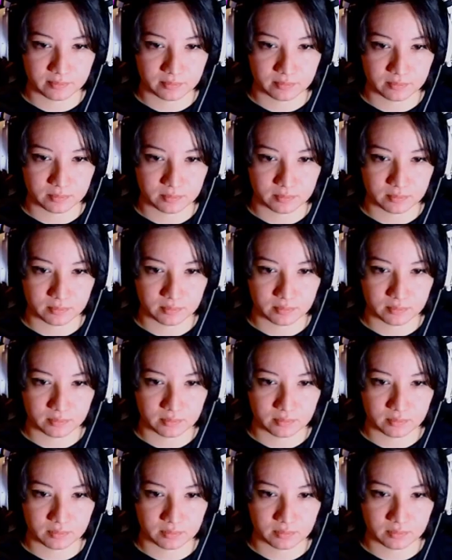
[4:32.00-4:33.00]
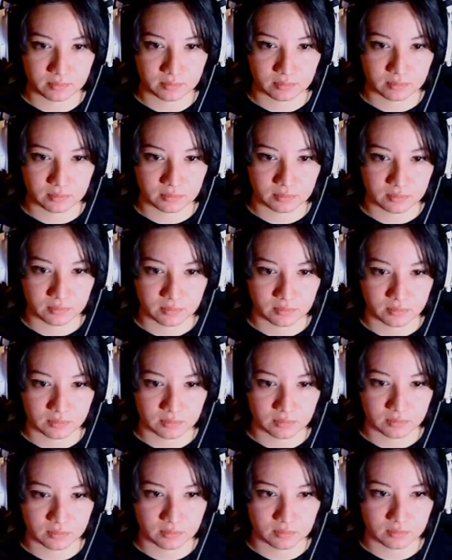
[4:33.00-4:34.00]

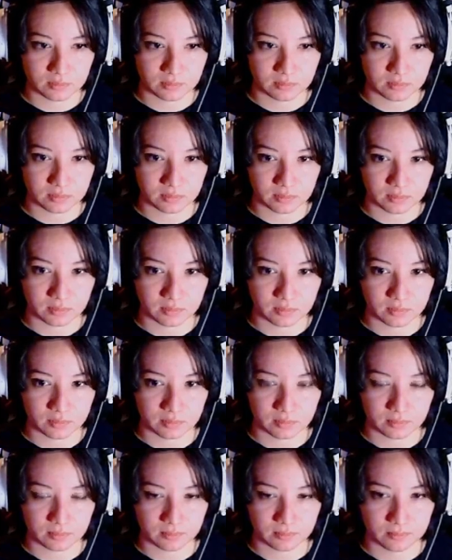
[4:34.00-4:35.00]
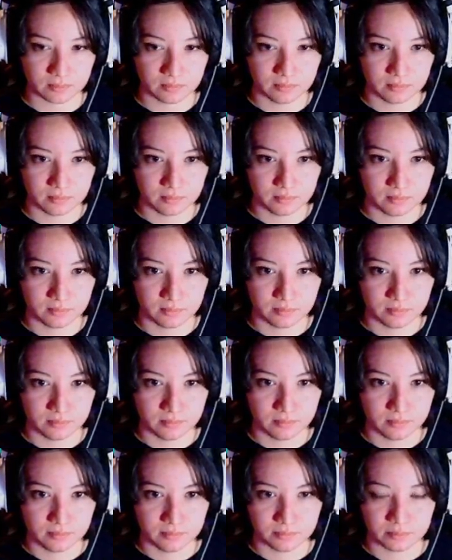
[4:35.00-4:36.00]

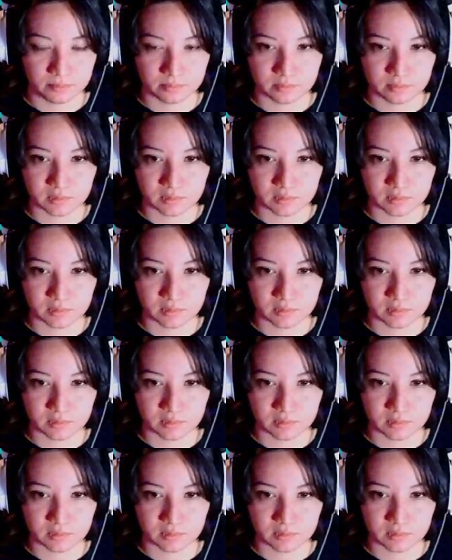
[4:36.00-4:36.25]
(no one is talking)